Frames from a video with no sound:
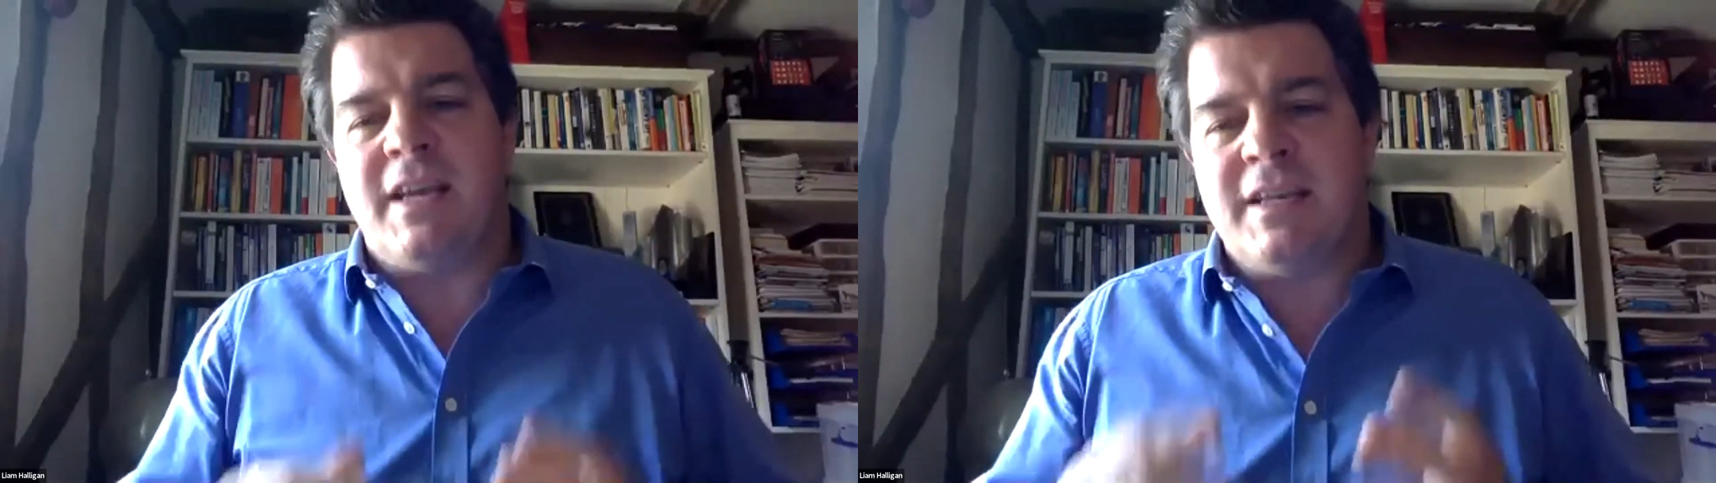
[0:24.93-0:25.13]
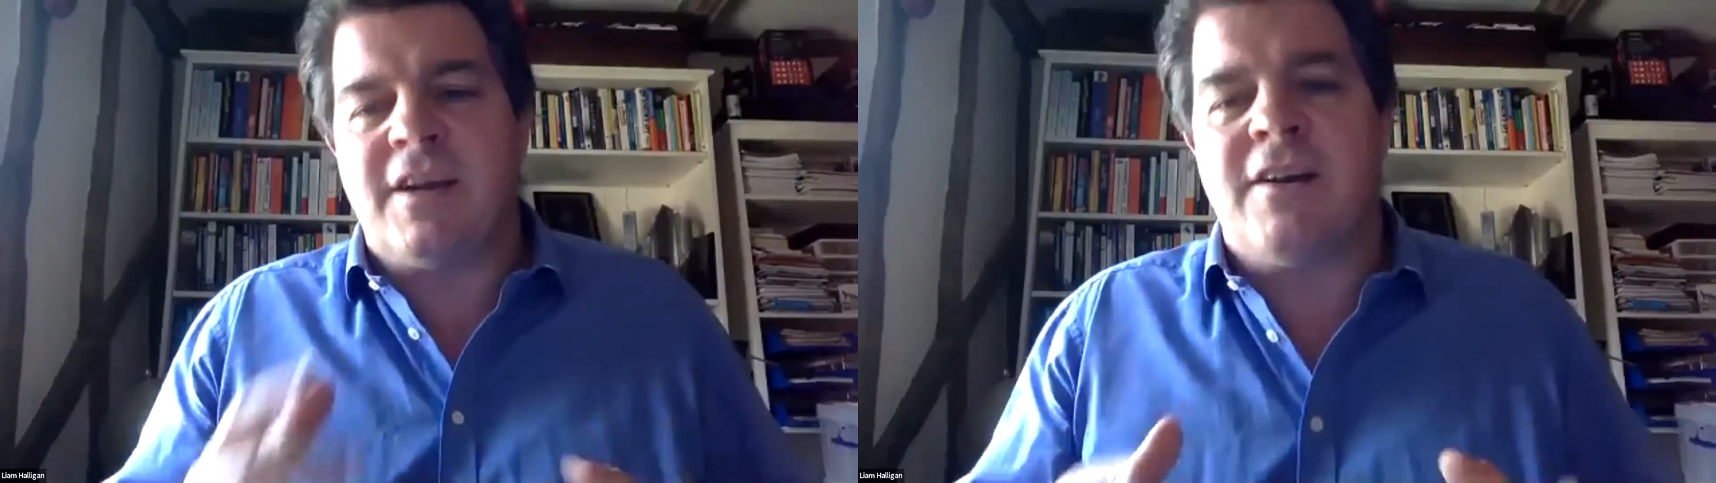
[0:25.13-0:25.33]

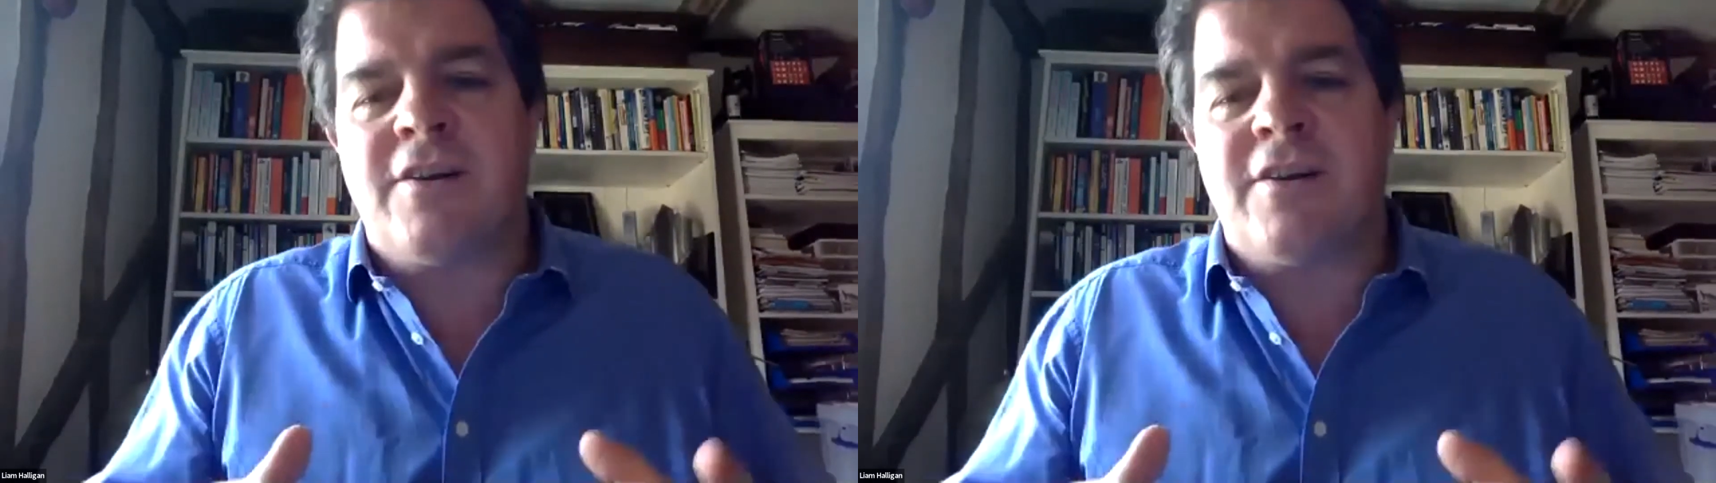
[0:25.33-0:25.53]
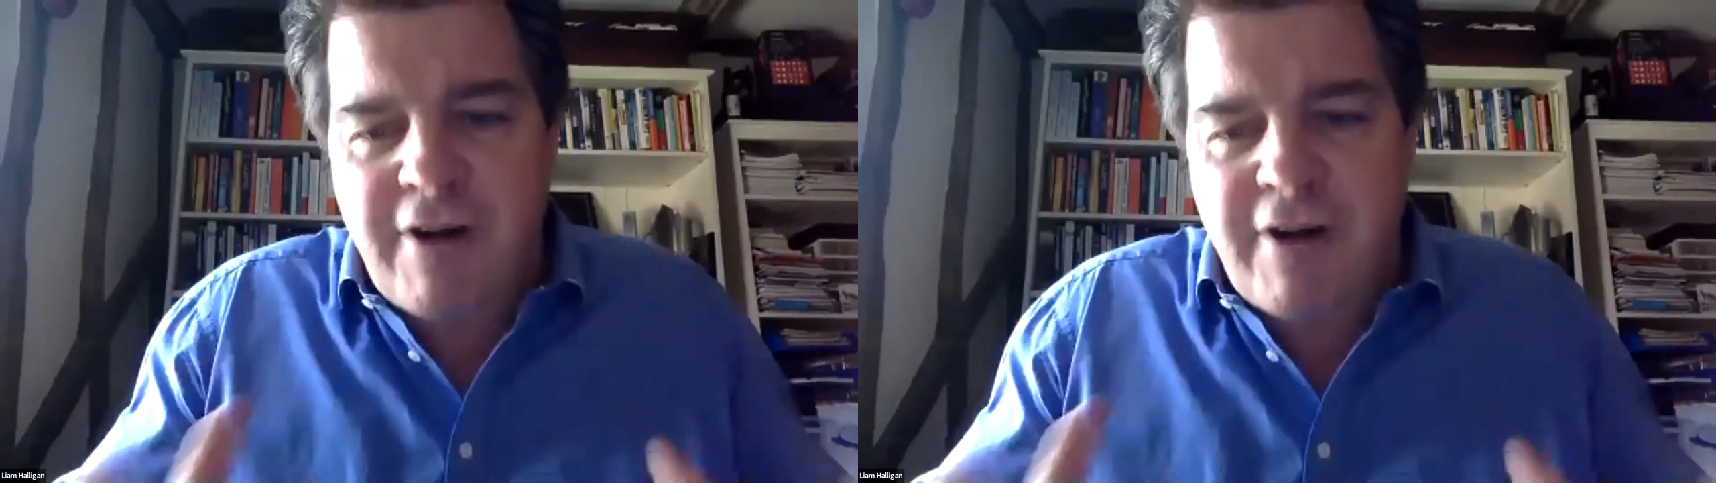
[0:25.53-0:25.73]
is going to
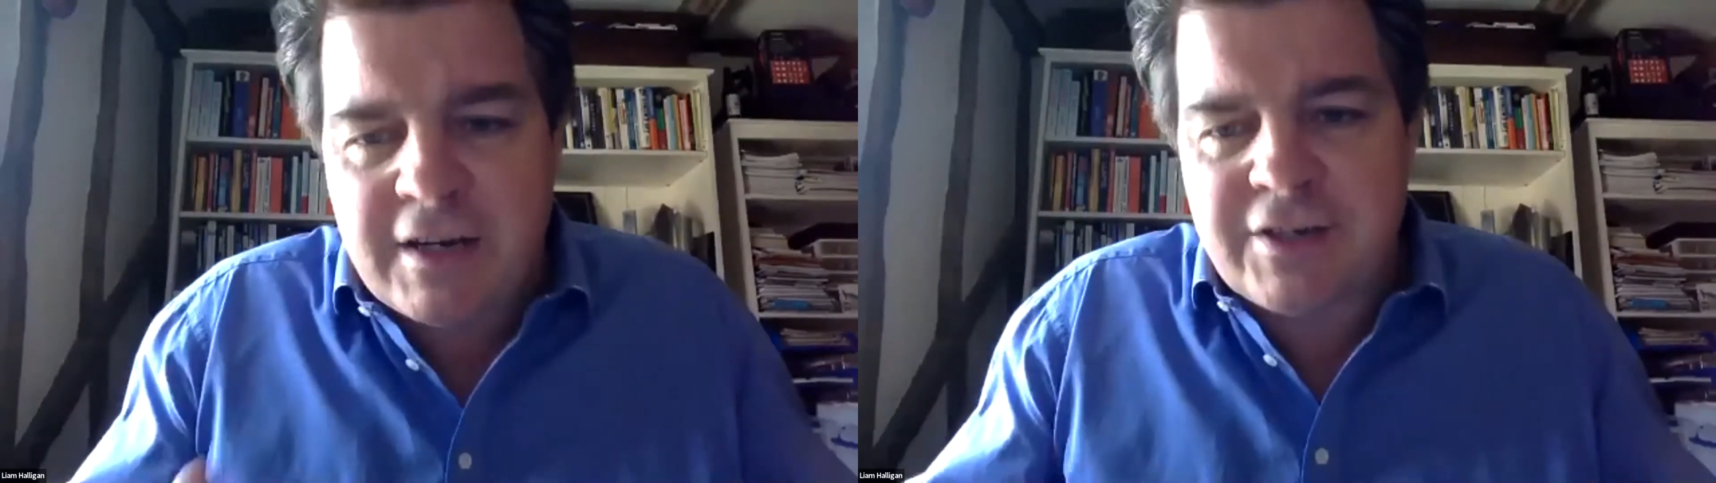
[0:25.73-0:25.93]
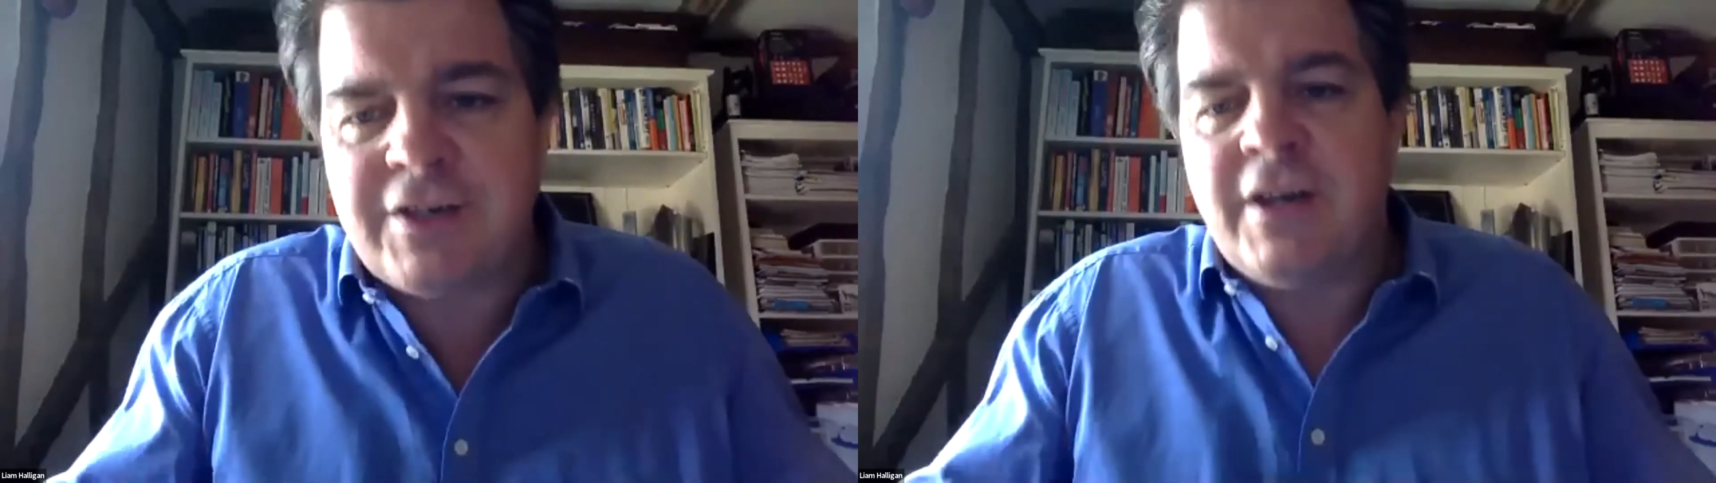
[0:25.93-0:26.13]

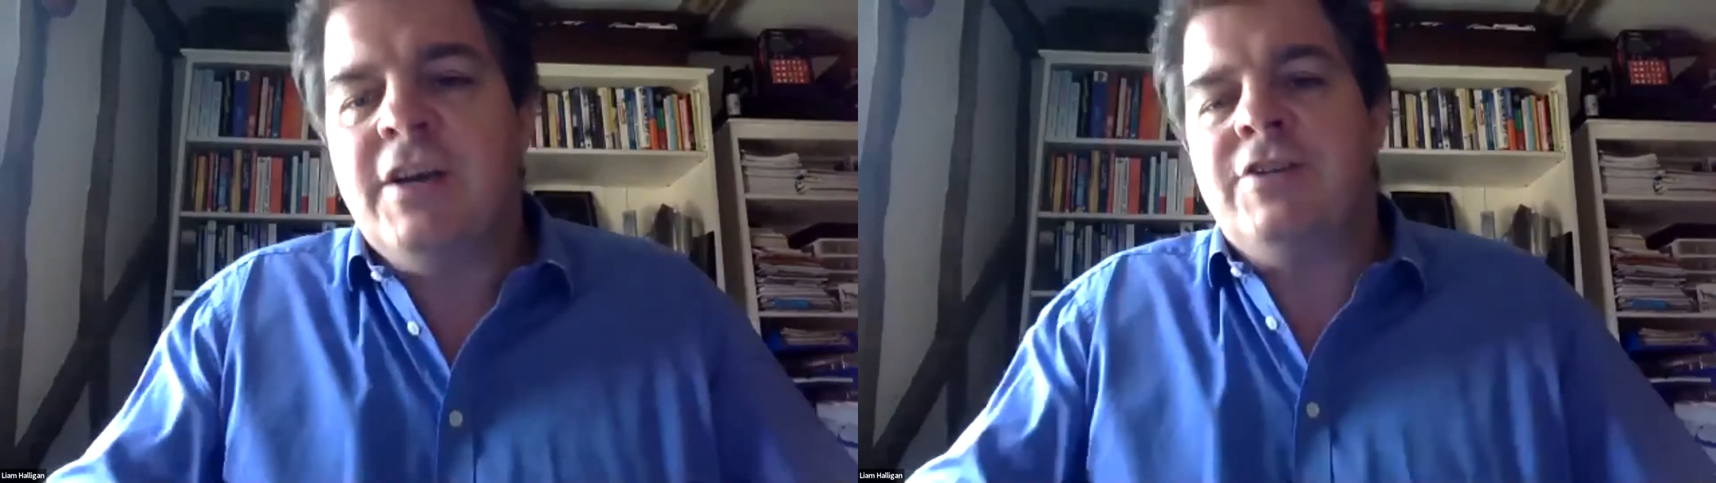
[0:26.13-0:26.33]
crash?